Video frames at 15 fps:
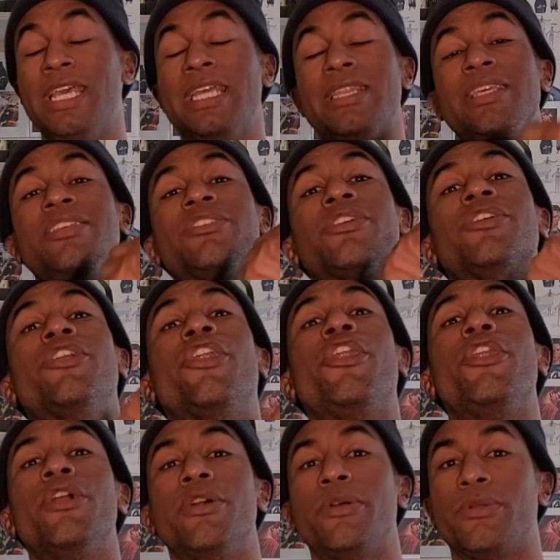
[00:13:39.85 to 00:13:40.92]
These are
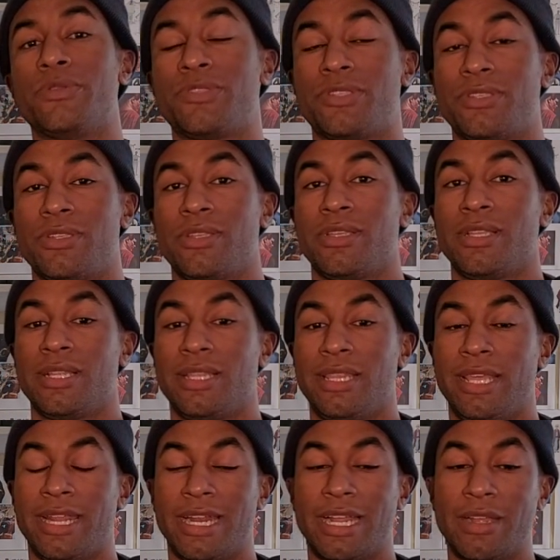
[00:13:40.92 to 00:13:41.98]
notes
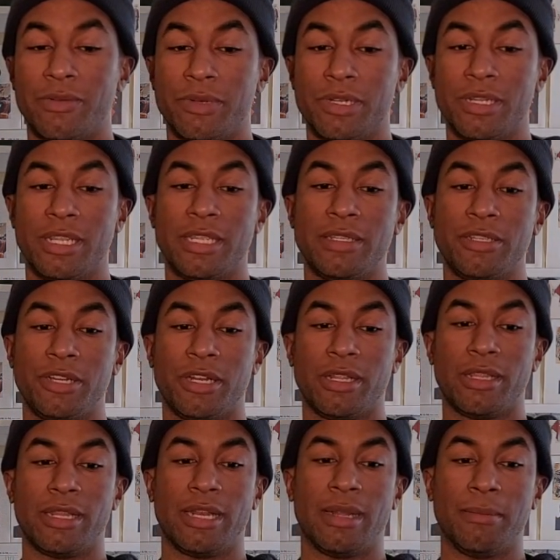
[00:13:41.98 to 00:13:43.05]
that I would,
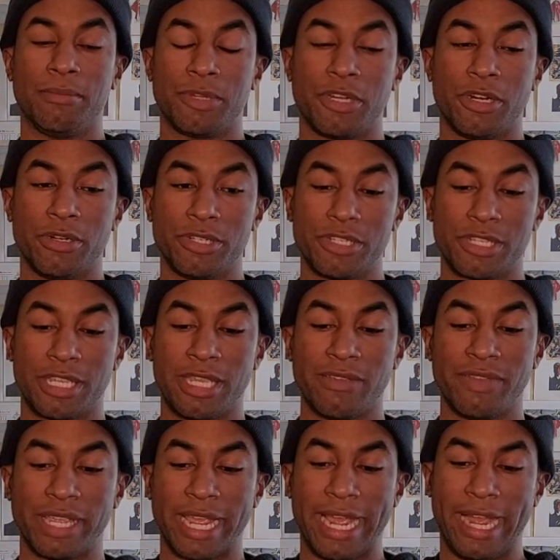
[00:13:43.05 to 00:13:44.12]
that I'm, just
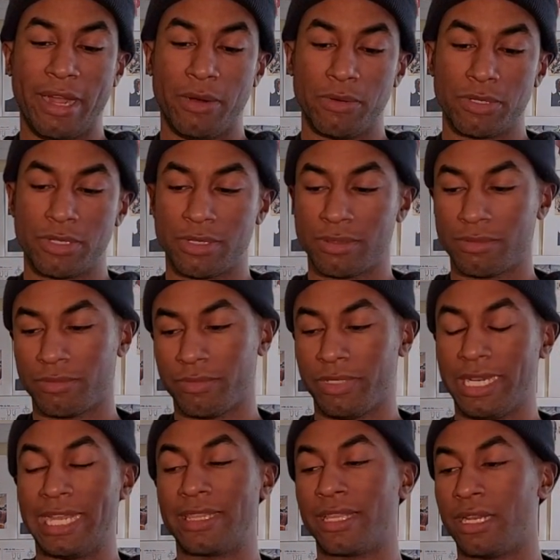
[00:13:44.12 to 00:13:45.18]
giving out.
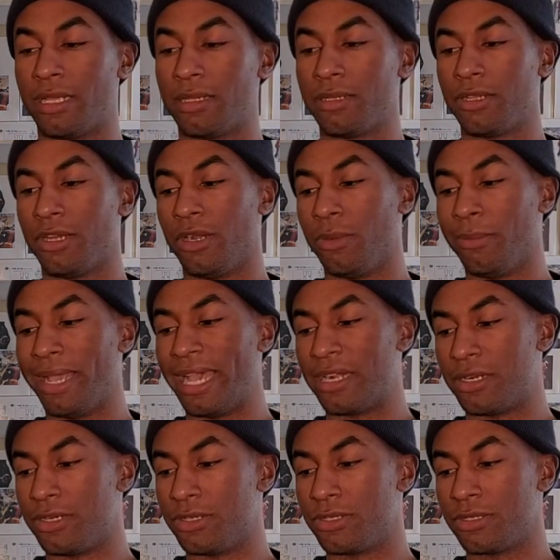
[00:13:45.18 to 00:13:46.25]
Not that it,
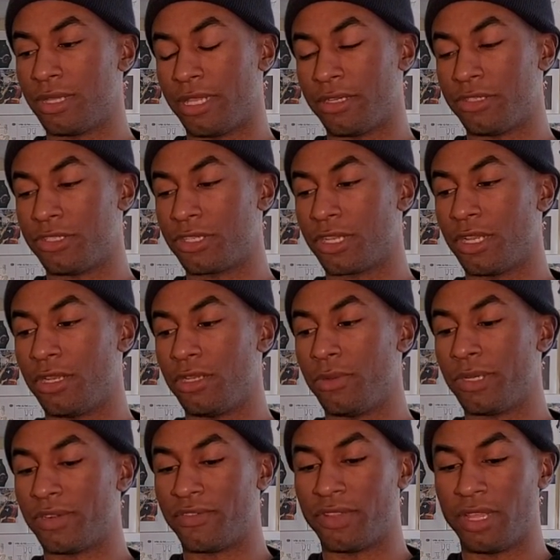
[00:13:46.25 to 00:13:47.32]
matters. They're just gonna do
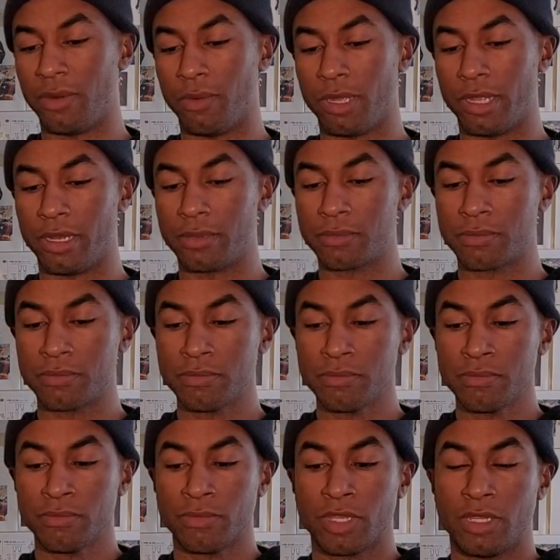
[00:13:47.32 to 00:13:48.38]
whatever they want.
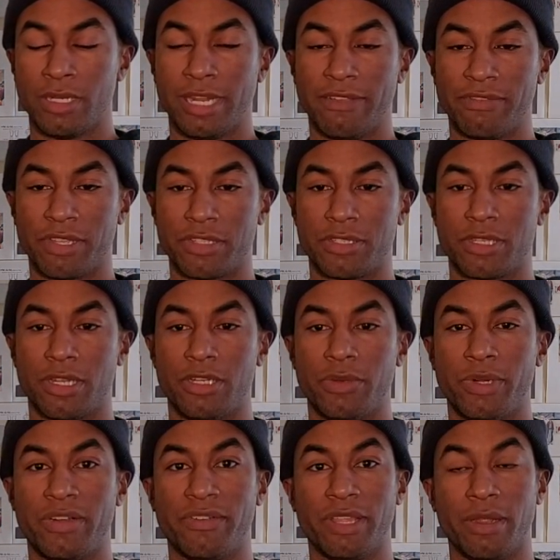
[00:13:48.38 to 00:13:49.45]
Netflix is gonna do
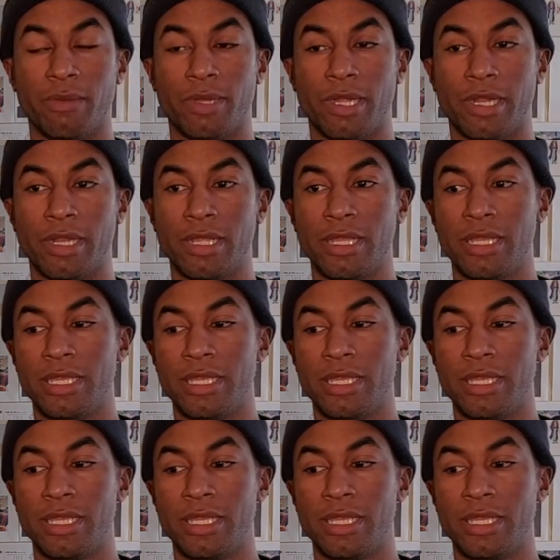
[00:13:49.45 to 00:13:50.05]
whatever they want.